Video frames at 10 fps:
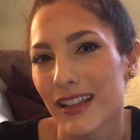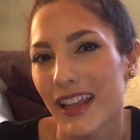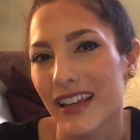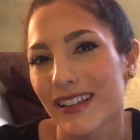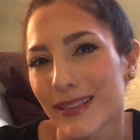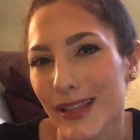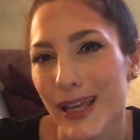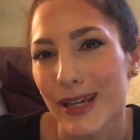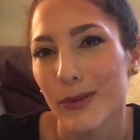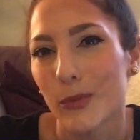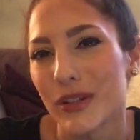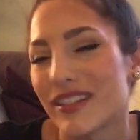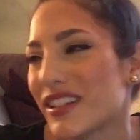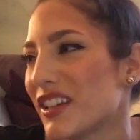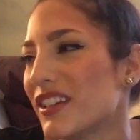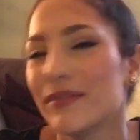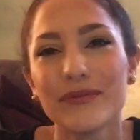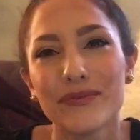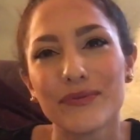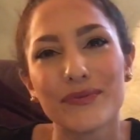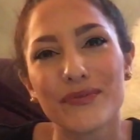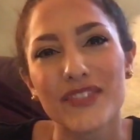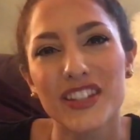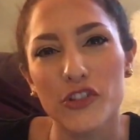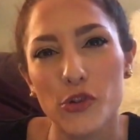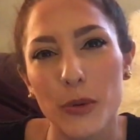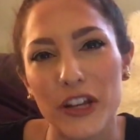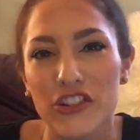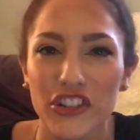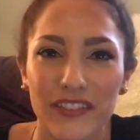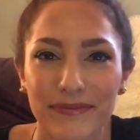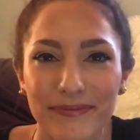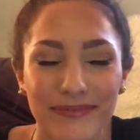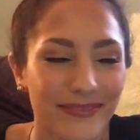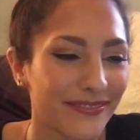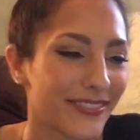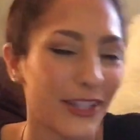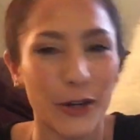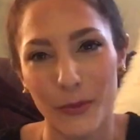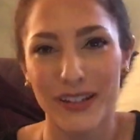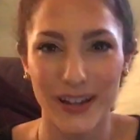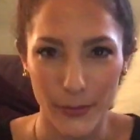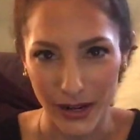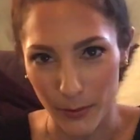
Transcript: like lake woodsy situation. You know, one day when